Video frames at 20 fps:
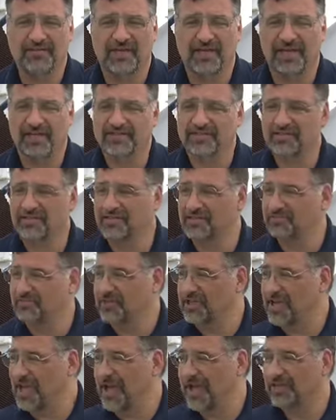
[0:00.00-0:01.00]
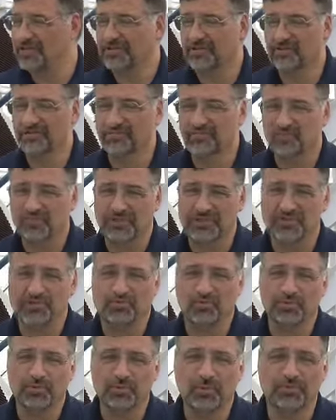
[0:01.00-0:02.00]
as the reactor is
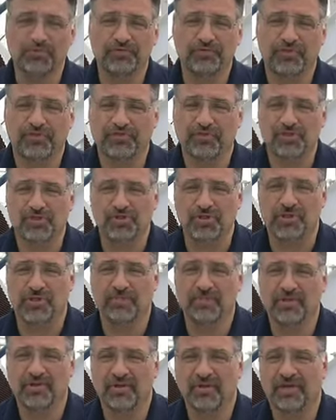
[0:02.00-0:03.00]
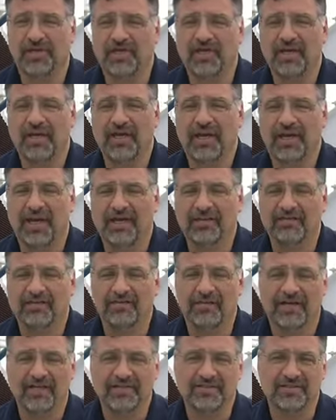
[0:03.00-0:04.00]
removed from the ship and the
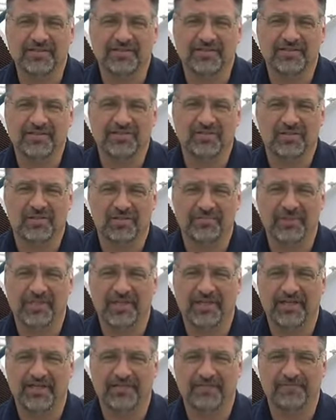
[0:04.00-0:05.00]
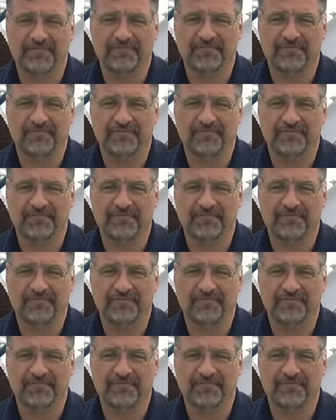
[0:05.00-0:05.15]
license is terminated.